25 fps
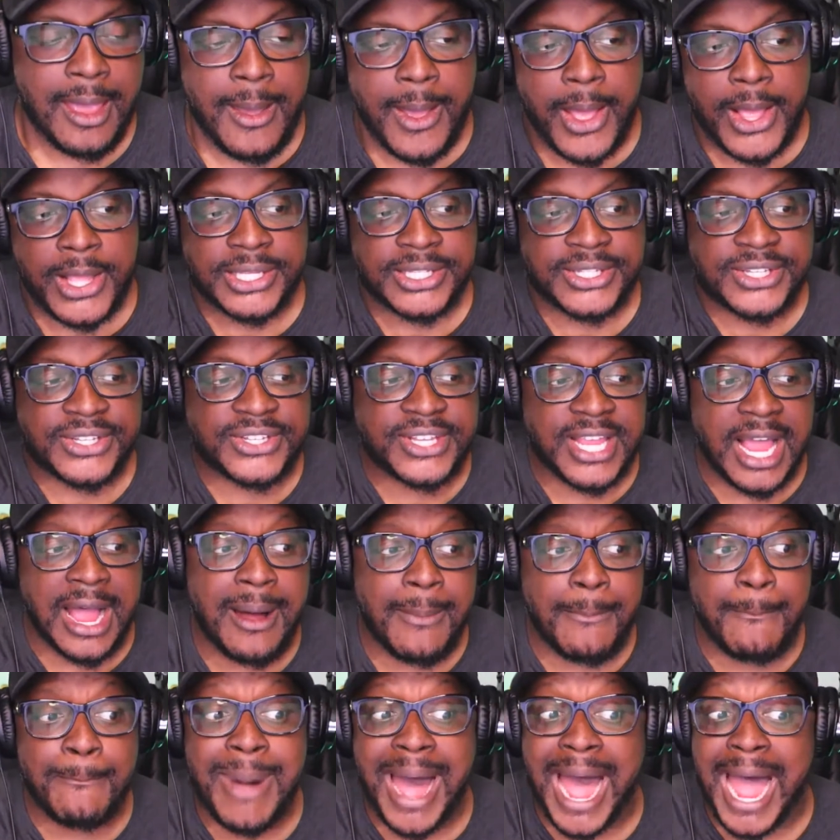
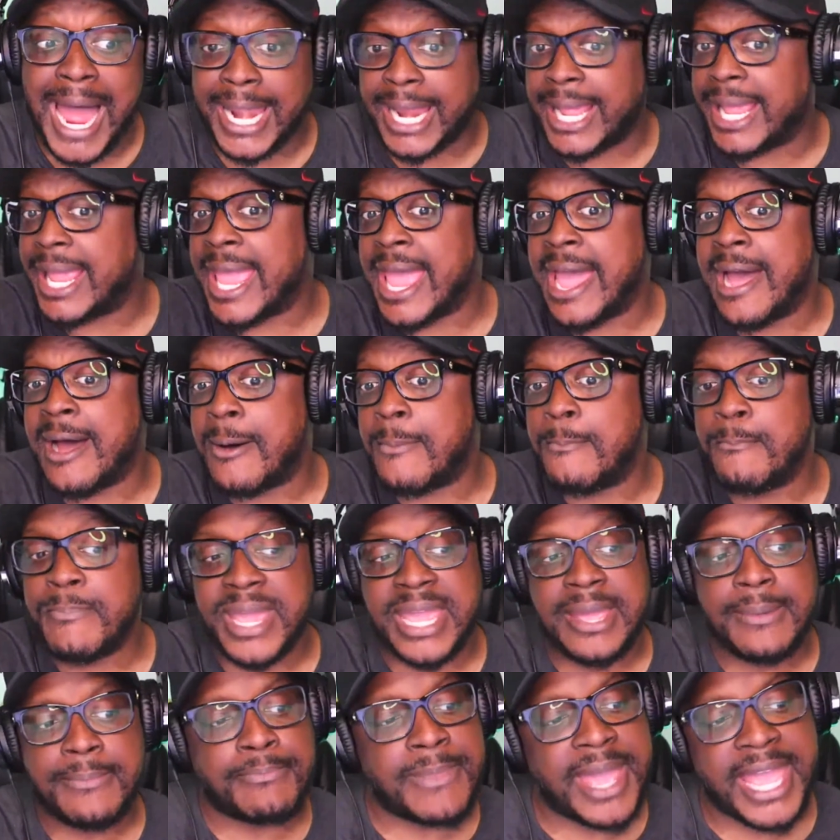Somebody help
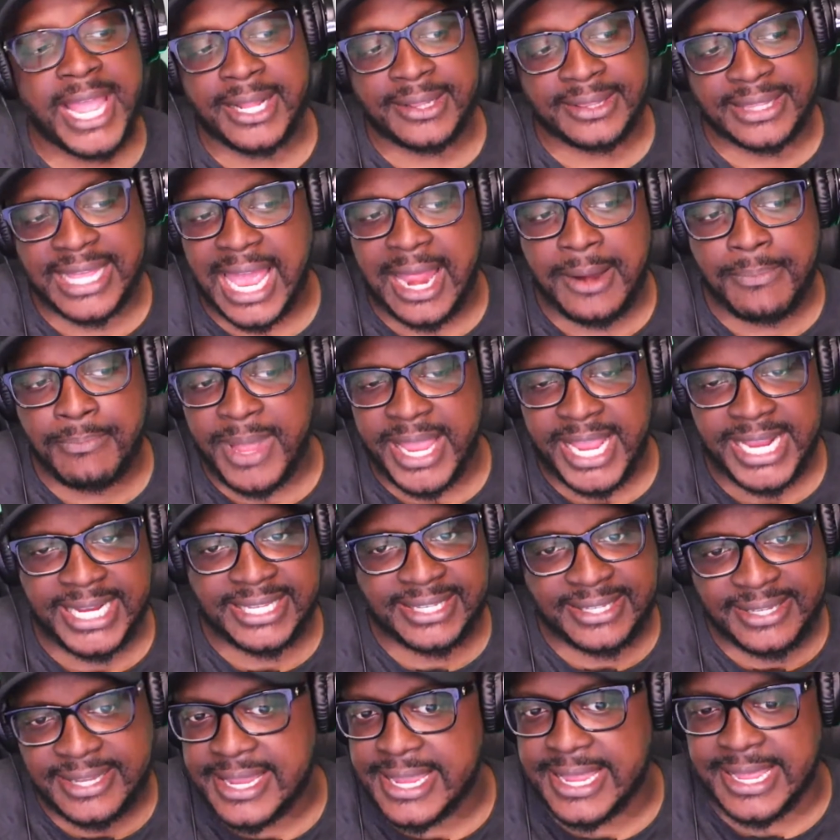me make that make
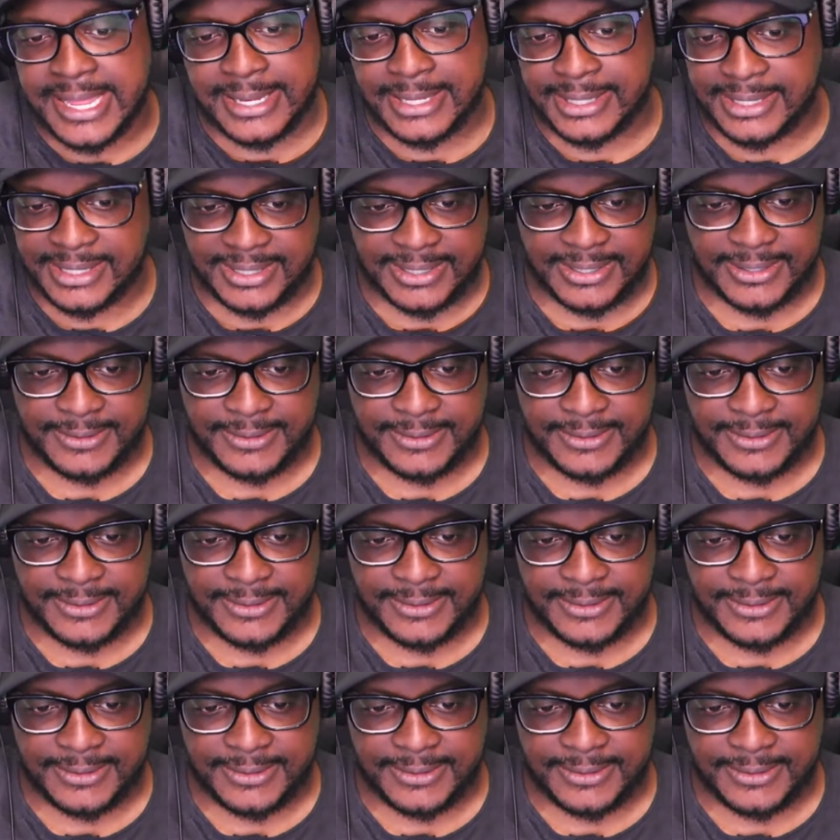sense.